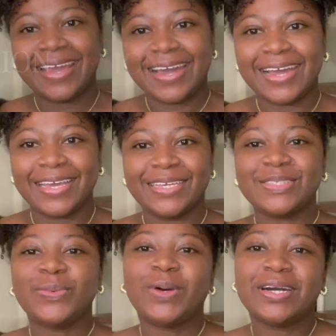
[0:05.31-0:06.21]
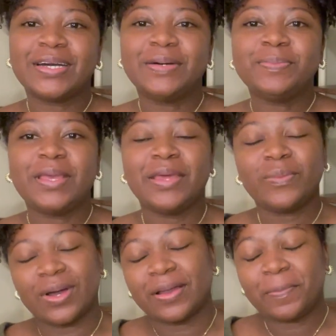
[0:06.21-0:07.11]
guys, welcome and
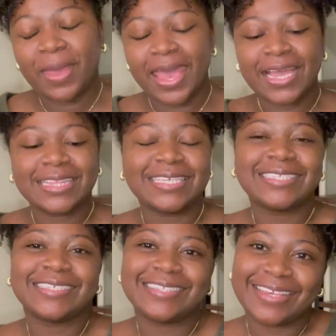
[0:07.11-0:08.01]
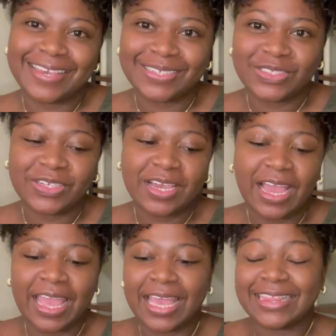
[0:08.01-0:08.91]
welcome back. This is Deandra
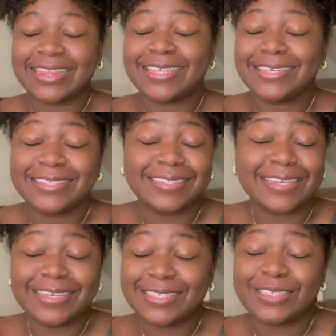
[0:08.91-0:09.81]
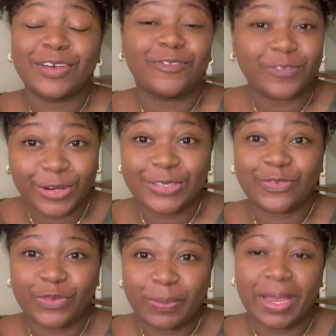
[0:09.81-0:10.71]
and this is a first
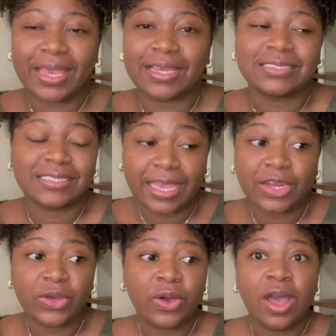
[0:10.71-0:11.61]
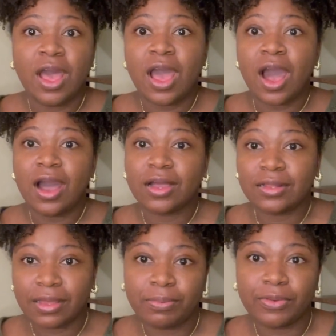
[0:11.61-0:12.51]
for my channel, a
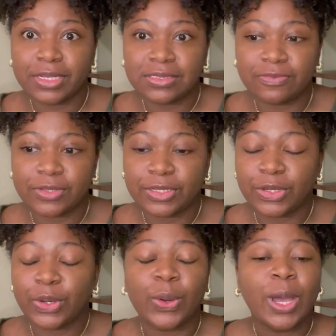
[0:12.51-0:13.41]
collaboration video.